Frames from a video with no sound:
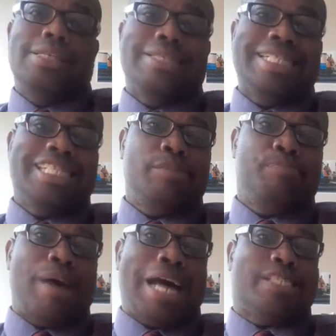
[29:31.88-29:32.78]
This is the
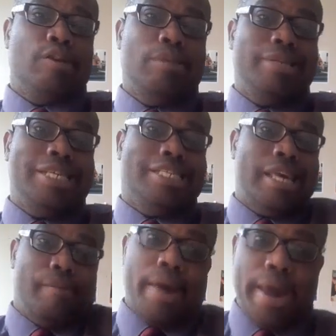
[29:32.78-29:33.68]
Pastor and the
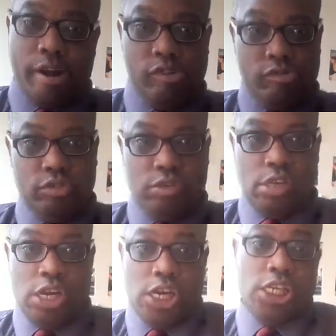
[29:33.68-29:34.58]
Tipper.
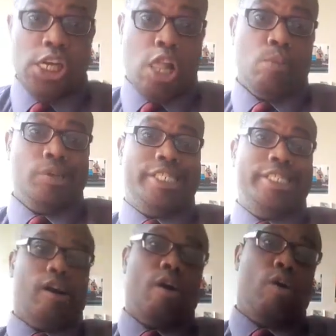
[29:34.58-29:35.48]
Wishing
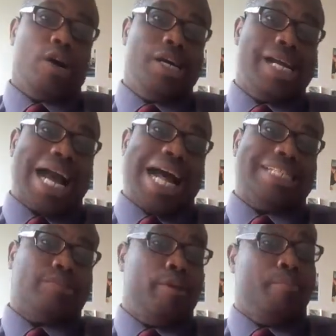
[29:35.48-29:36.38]
you all good God
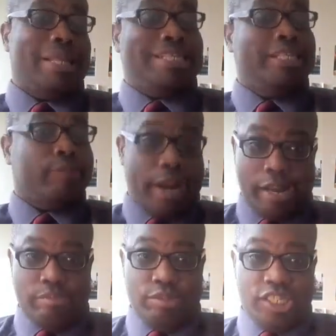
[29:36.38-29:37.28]
sweet pleasant dreams.
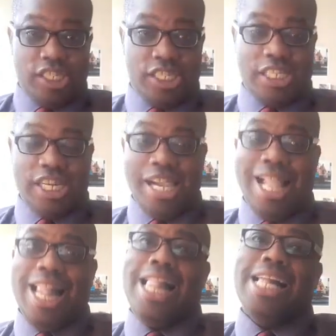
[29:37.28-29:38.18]

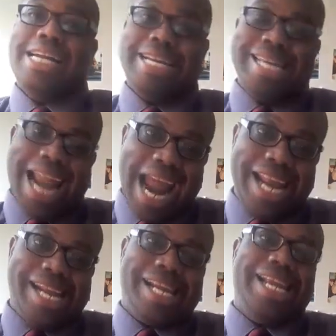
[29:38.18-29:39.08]
Good night,
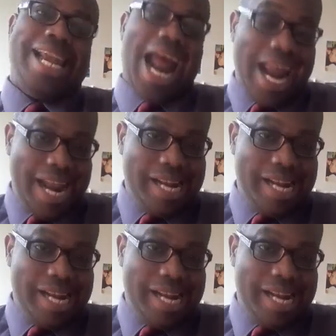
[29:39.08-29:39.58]
good night,